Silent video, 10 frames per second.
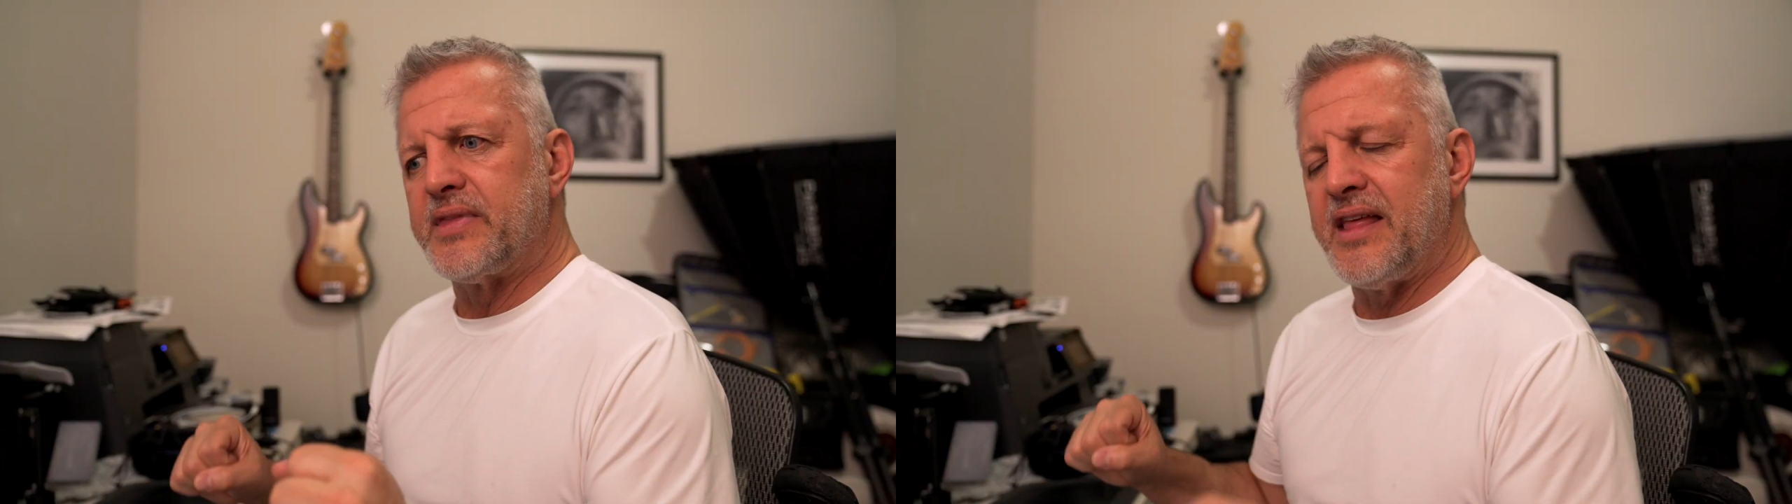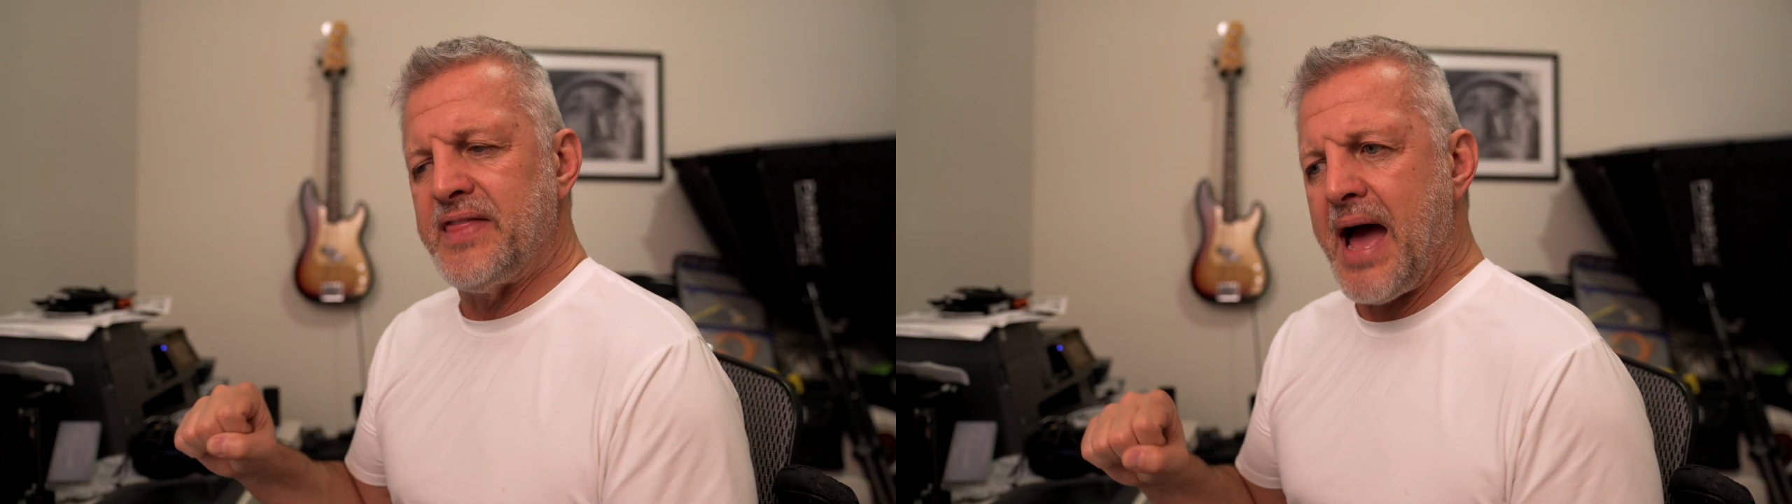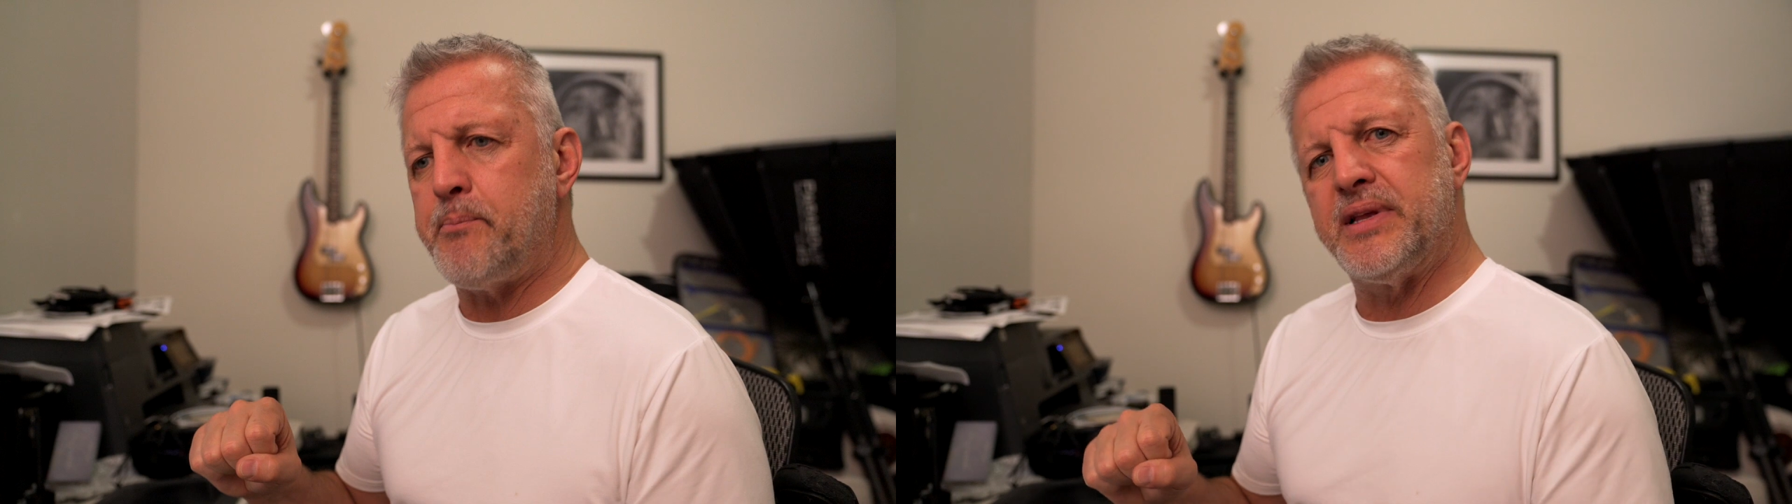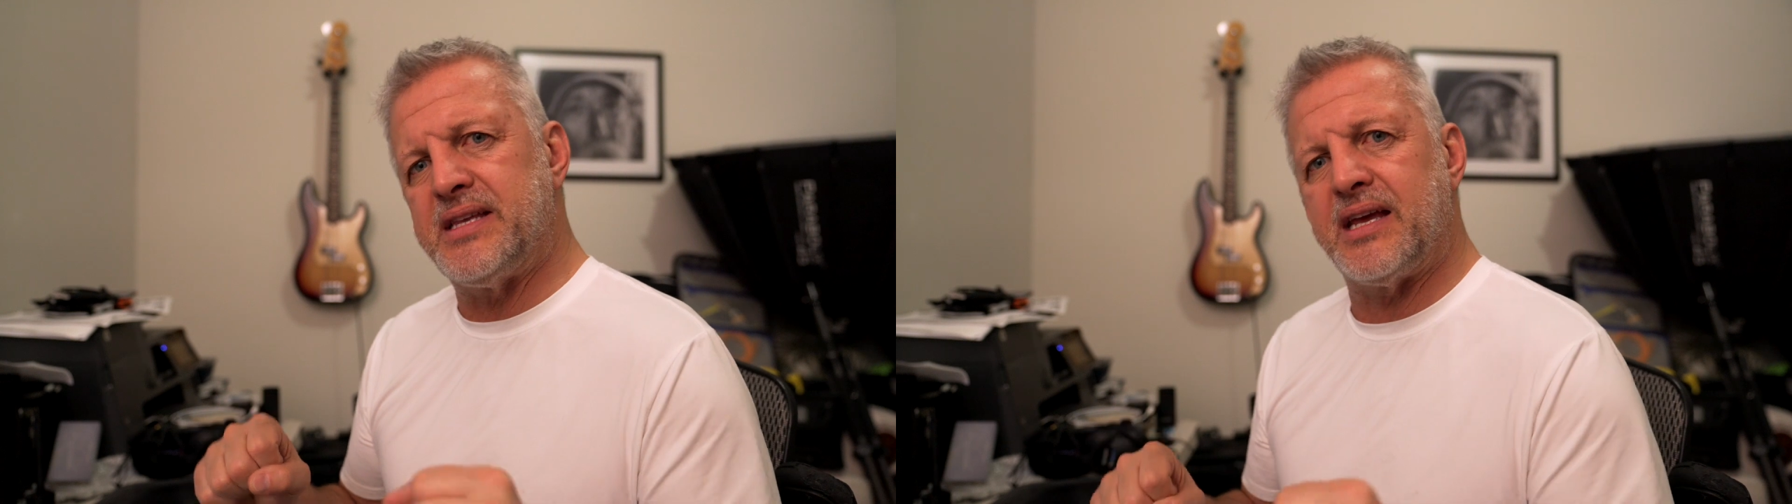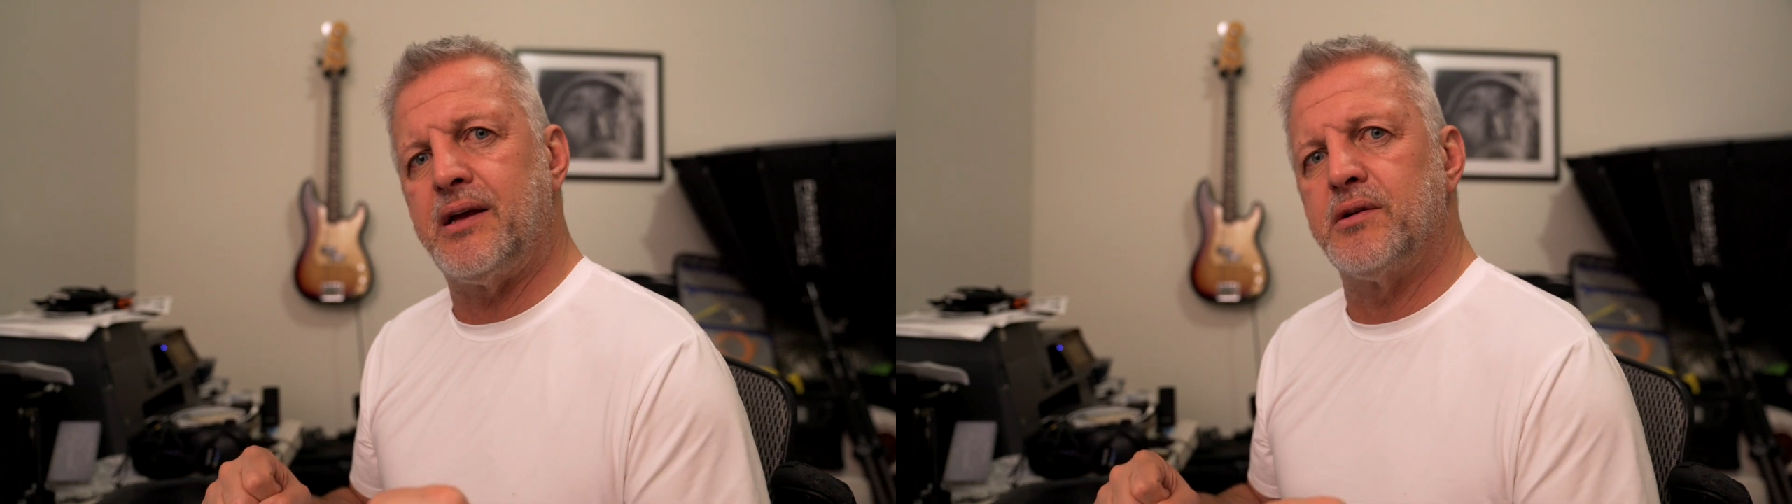that
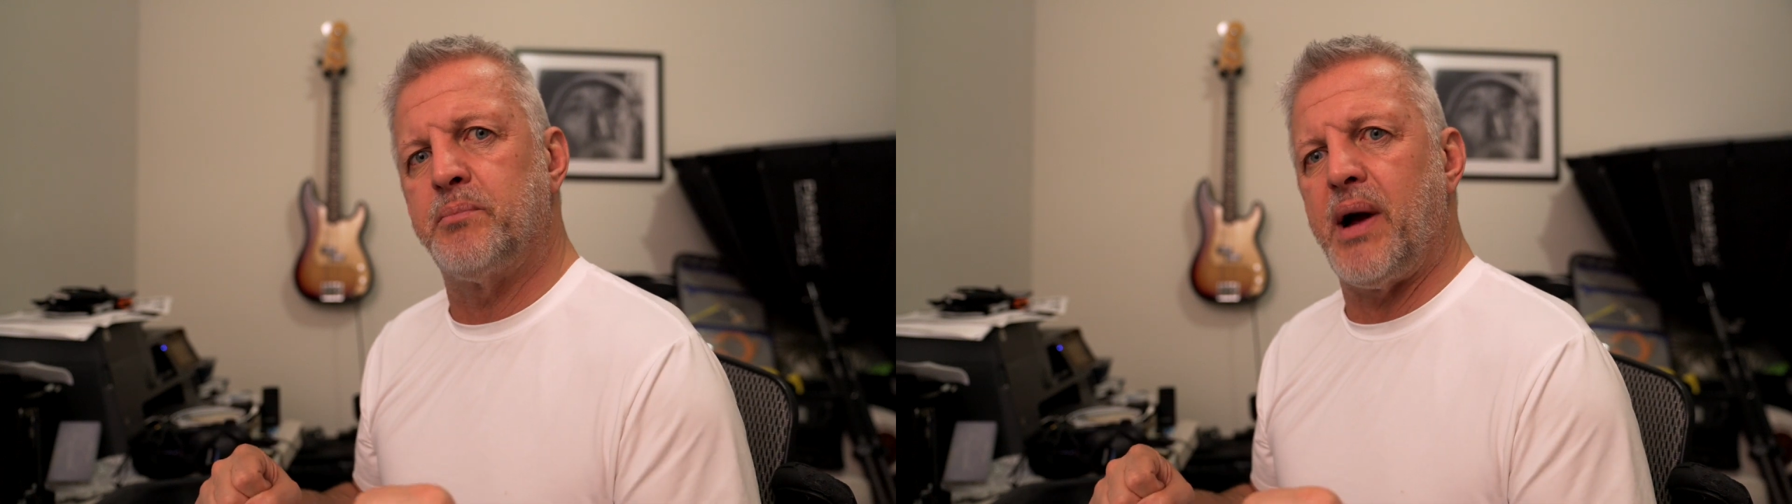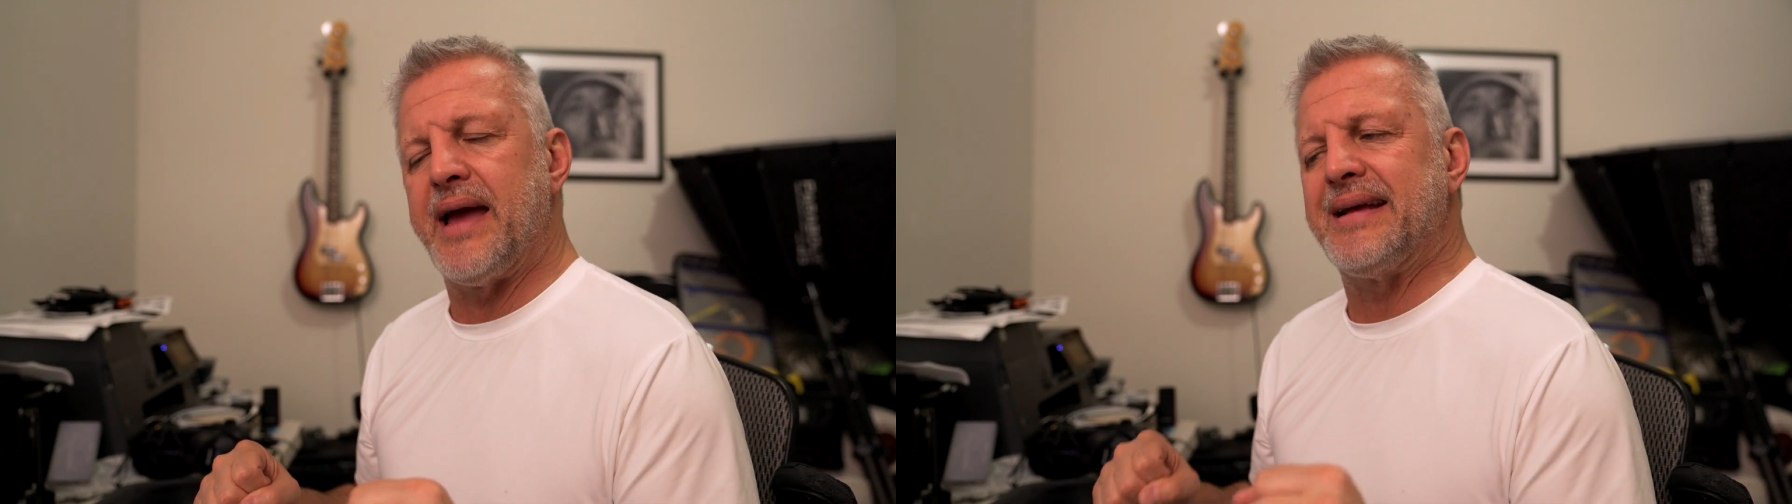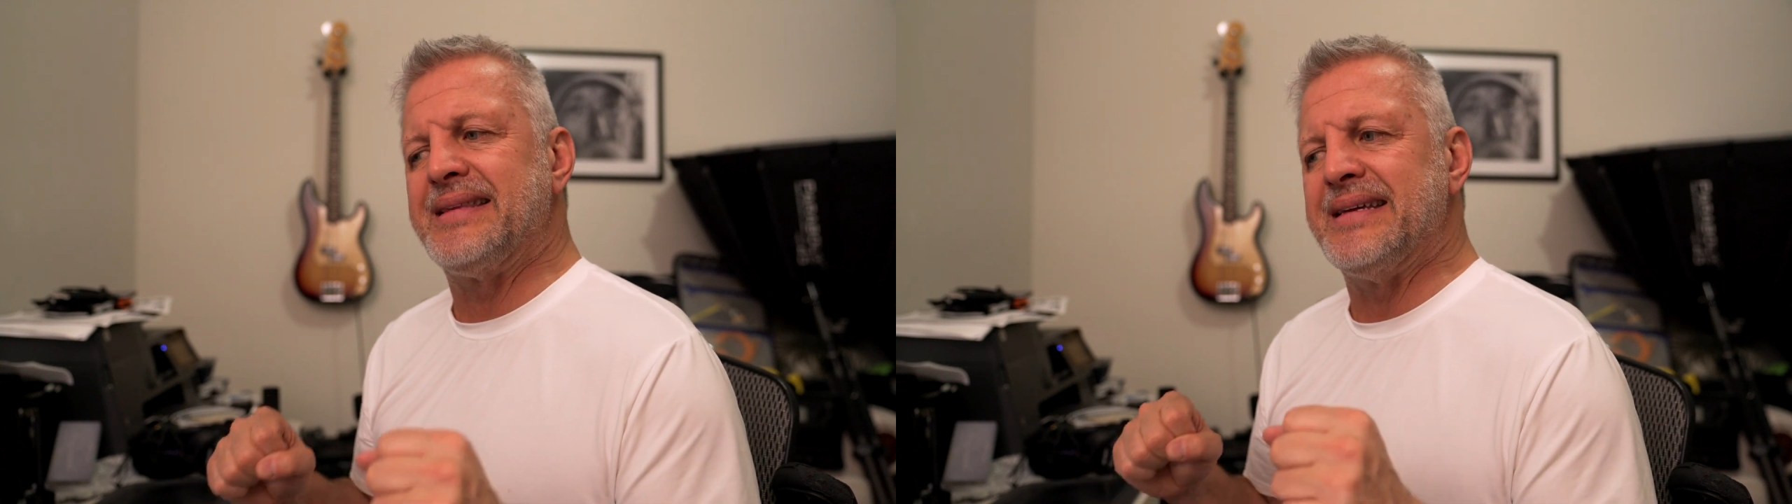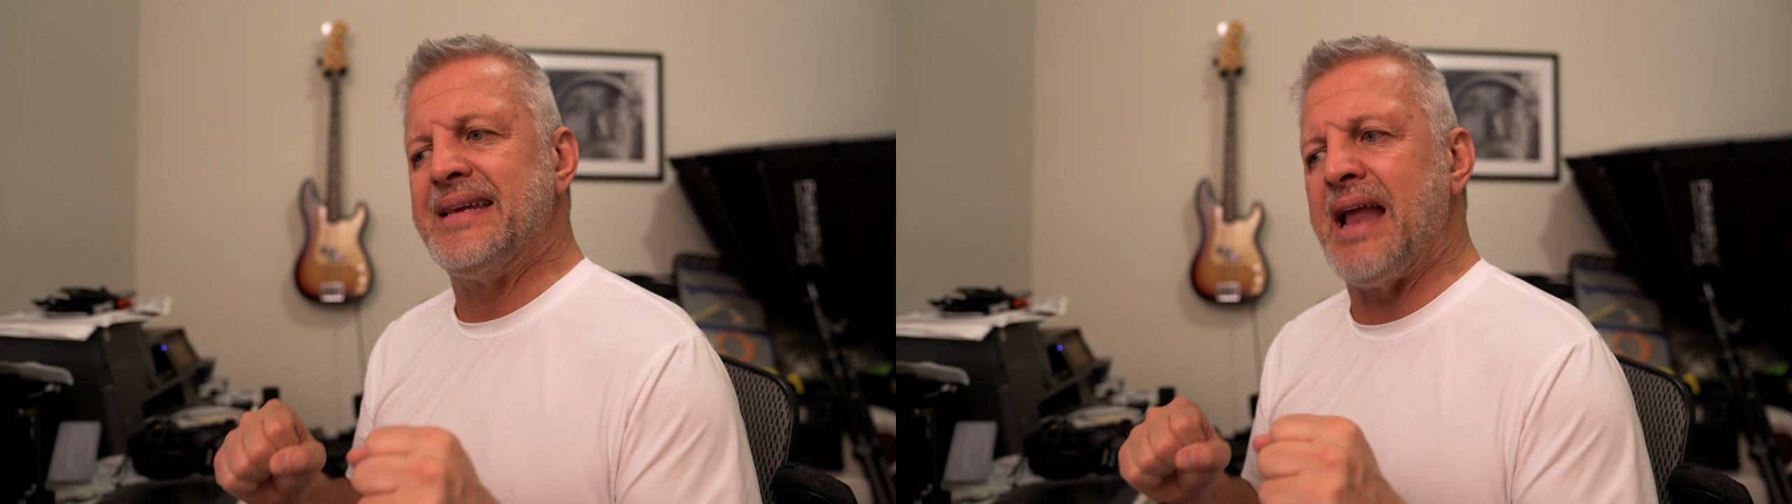particular bike did